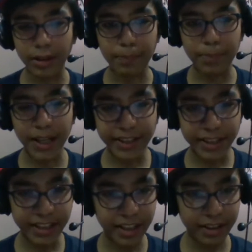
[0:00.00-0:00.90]
plan
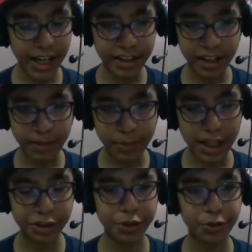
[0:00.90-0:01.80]
needed, I think
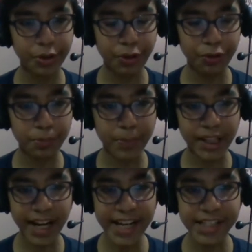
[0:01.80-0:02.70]
I should reroute my
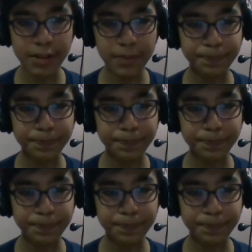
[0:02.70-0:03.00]
knight.